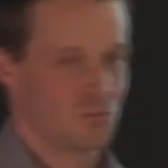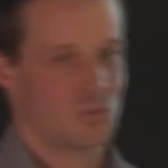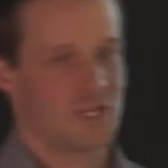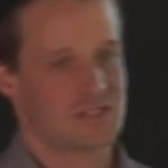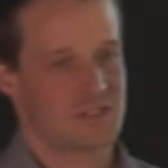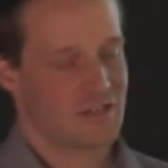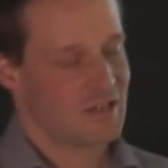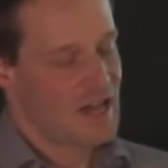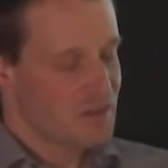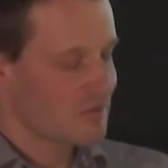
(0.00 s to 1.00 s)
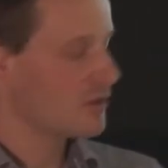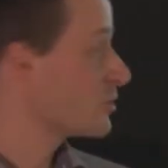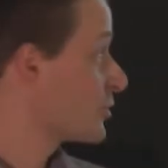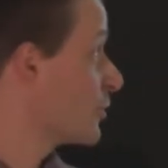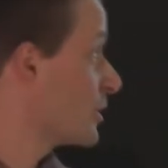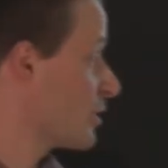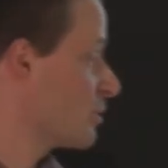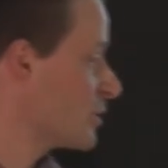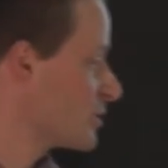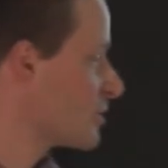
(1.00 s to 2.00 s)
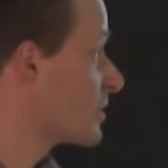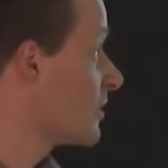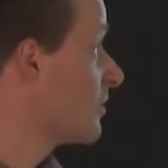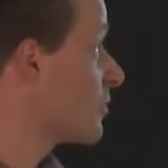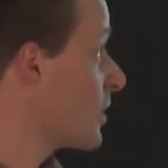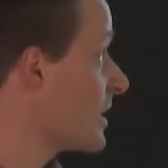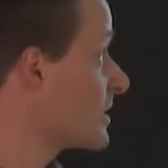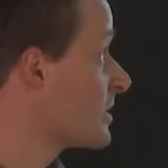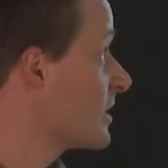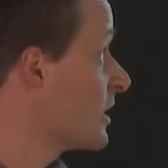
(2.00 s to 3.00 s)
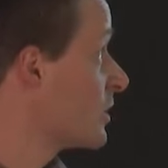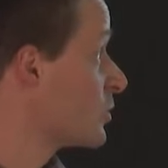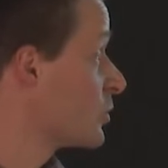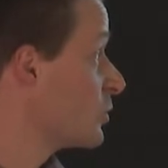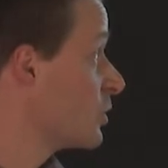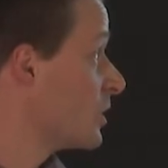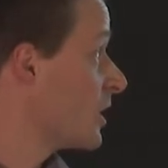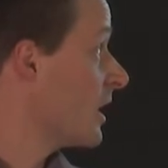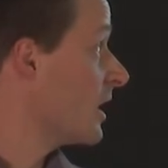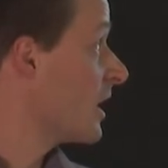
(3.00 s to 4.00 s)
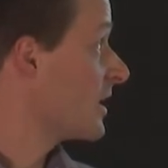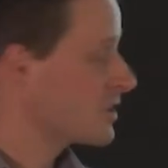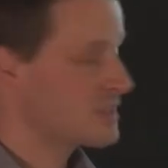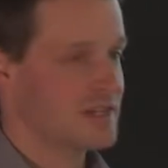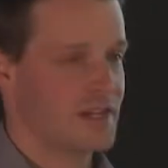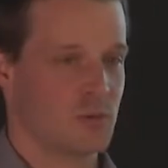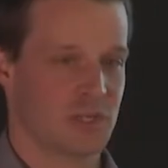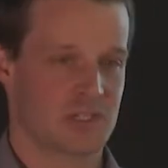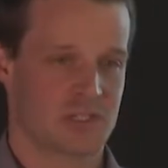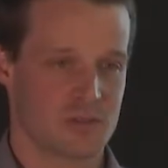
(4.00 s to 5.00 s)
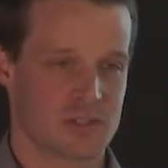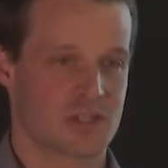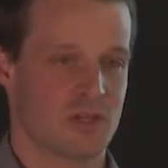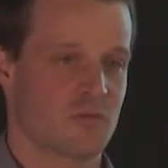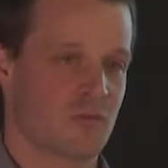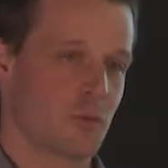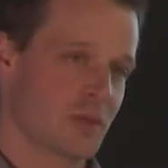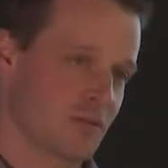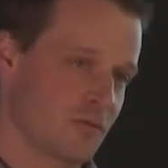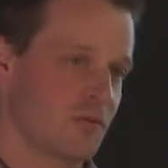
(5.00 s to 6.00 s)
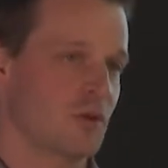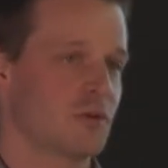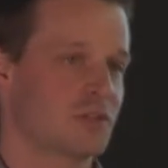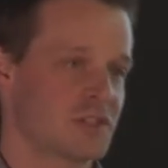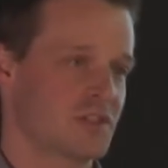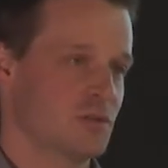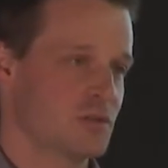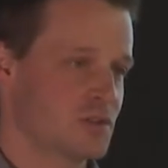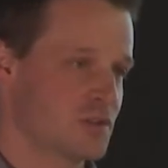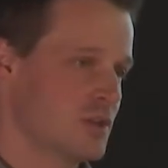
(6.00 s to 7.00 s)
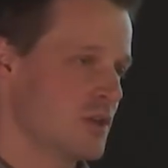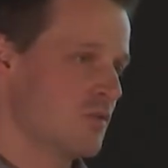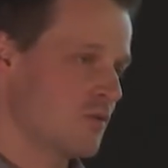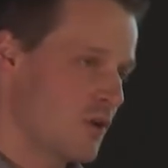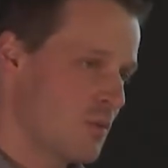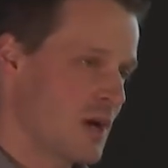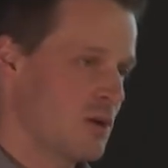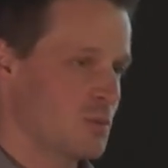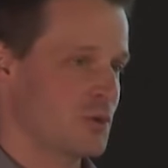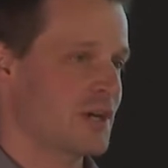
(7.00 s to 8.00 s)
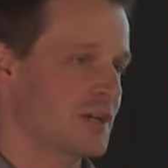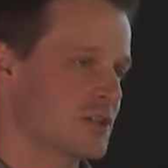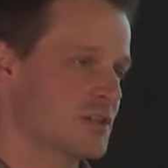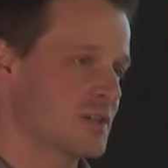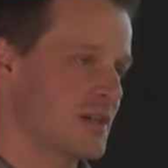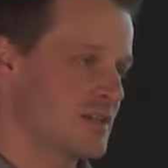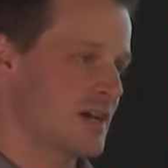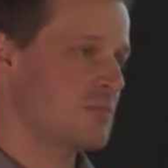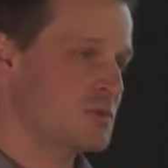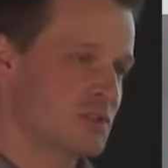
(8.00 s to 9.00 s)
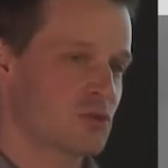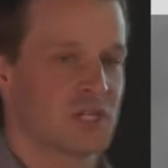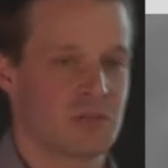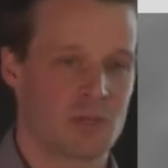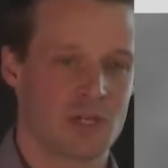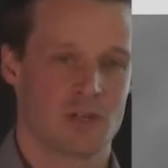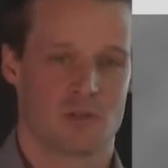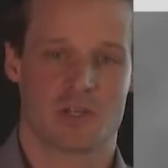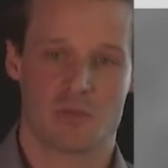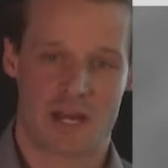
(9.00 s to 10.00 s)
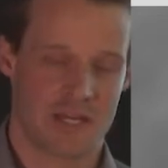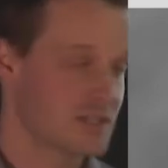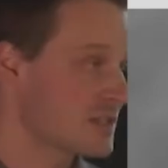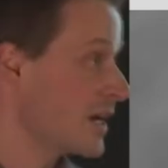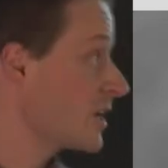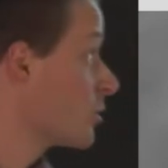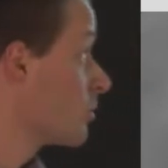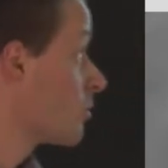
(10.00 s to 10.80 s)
let's say lifelong journey almost for us to understand where the stones come from and to follow the stones from our production sites upstream to the mining site.